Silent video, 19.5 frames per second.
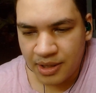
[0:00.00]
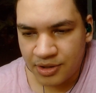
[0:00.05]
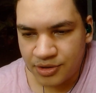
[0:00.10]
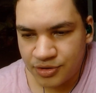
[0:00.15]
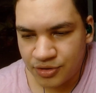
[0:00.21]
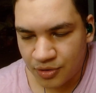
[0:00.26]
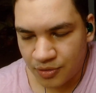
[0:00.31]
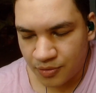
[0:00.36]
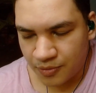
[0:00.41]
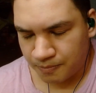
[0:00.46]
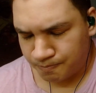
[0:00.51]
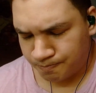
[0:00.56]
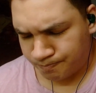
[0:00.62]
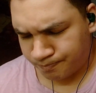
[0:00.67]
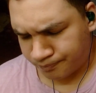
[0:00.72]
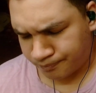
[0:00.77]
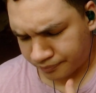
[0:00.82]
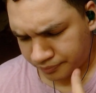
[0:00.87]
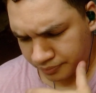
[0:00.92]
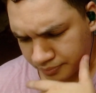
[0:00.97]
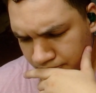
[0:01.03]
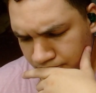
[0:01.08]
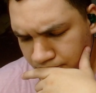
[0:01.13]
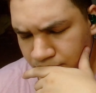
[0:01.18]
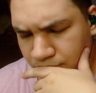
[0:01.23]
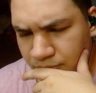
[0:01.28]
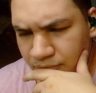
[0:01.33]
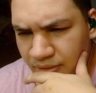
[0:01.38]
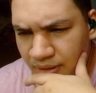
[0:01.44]
So
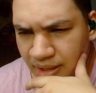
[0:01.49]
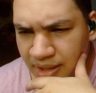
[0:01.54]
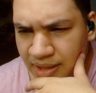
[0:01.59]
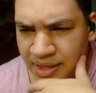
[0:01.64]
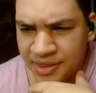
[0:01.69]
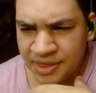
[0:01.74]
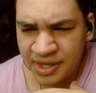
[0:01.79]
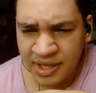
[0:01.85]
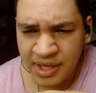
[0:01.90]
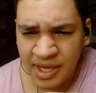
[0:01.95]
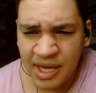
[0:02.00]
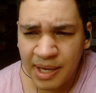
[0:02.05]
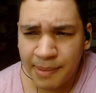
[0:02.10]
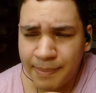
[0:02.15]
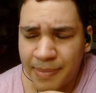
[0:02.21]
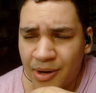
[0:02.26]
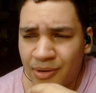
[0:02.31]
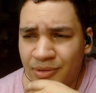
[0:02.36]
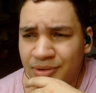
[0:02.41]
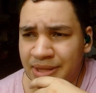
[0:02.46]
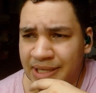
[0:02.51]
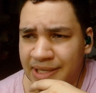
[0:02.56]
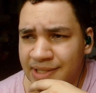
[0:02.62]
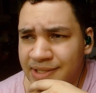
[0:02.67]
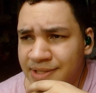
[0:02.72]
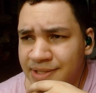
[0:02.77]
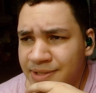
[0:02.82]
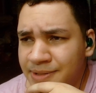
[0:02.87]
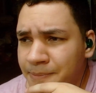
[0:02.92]
thinking about
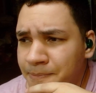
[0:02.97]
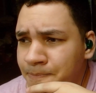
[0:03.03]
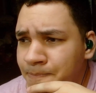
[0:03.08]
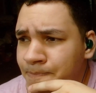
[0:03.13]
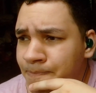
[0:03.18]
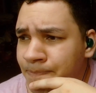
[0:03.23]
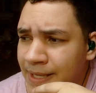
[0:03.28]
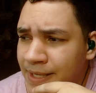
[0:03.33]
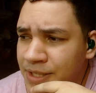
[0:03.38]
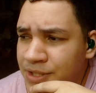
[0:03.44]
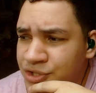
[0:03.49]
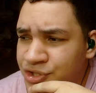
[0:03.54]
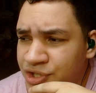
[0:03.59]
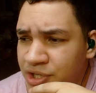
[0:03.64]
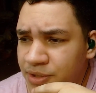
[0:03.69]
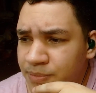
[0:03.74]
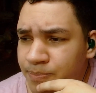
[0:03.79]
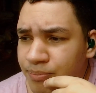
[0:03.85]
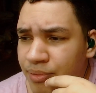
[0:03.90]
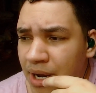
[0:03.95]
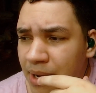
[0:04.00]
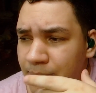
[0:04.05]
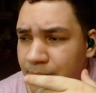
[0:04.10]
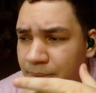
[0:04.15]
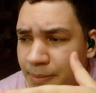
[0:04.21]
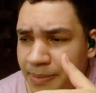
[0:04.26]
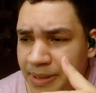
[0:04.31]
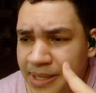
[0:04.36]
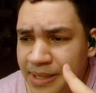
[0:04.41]
this, she'll
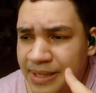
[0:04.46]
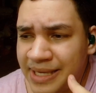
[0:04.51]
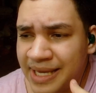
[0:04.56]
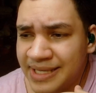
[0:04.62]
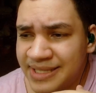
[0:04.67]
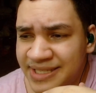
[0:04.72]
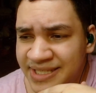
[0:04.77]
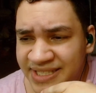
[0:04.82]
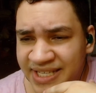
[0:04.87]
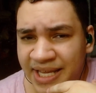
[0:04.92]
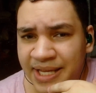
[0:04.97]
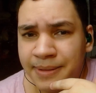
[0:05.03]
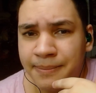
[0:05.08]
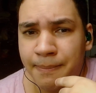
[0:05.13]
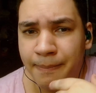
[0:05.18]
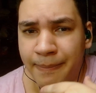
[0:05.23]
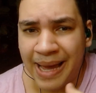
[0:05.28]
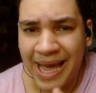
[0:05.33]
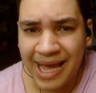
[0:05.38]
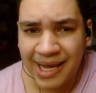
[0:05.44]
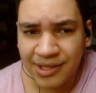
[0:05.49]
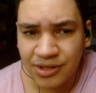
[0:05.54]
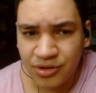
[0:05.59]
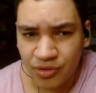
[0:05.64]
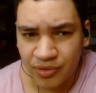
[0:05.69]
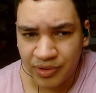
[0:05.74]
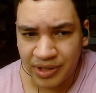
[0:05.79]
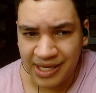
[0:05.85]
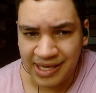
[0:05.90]
probably get sent back
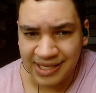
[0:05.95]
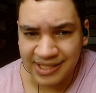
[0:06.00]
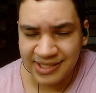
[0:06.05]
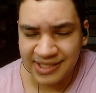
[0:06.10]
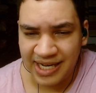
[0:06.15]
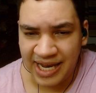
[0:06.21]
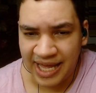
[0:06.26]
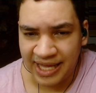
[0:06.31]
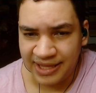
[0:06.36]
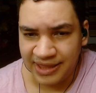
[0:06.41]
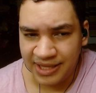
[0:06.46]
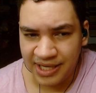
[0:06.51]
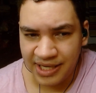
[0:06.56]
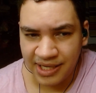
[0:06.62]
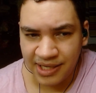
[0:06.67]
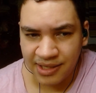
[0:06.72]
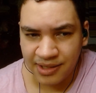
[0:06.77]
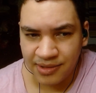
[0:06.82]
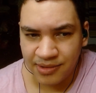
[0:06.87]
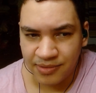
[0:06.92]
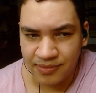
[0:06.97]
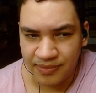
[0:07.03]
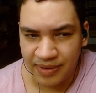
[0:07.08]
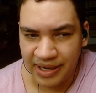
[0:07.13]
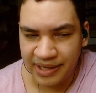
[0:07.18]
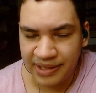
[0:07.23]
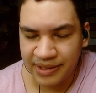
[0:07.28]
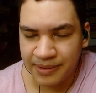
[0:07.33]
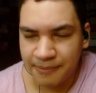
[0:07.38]
to King's Landing,
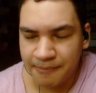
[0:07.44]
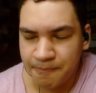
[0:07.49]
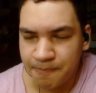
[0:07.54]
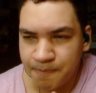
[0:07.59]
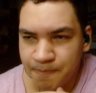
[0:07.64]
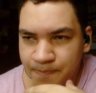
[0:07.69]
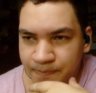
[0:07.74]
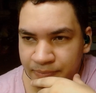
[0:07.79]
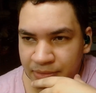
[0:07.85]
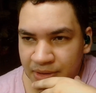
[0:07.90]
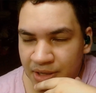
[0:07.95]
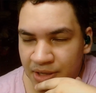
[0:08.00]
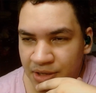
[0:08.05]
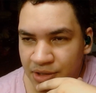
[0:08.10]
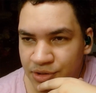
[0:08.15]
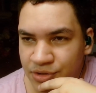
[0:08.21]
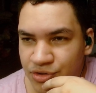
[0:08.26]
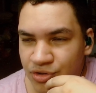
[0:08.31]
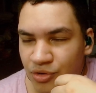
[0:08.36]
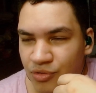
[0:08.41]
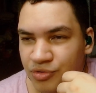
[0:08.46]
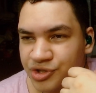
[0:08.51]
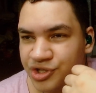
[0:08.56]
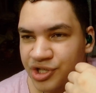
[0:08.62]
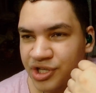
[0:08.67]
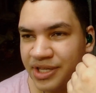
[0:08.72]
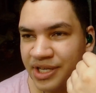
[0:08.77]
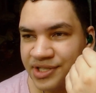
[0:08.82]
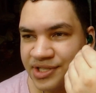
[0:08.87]
right? So
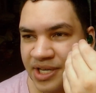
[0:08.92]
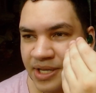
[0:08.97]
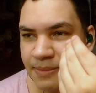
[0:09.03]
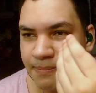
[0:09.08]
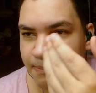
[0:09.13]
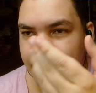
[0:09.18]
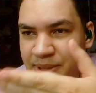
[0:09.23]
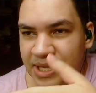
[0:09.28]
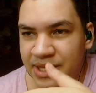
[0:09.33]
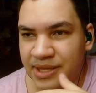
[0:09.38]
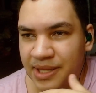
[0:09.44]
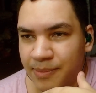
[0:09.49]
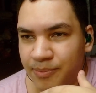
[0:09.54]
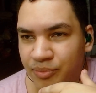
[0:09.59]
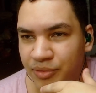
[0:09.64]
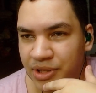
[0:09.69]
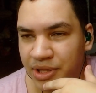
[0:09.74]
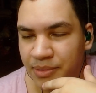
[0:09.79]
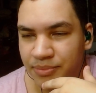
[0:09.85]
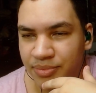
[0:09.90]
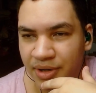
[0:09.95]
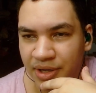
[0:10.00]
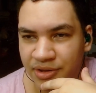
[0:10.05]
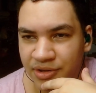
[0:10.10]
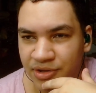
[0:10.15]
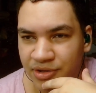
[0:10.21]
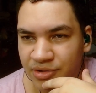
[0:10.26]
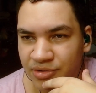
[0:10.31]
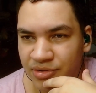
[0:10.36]
she doesn't meet up with the
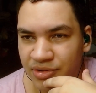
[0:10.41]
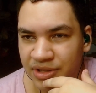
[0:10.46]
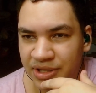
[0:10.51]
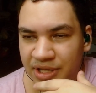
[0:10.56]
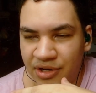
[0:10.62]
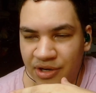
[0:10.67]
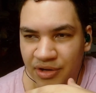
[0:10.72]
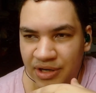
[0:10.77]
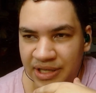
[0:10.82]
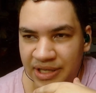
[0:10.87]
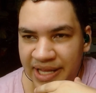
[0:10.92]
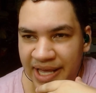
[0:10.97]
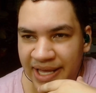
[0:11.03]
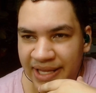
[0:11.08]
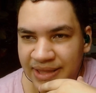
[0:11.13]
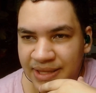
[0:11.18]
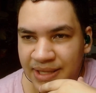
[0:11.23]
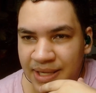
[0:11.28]
Brotherhood and all that.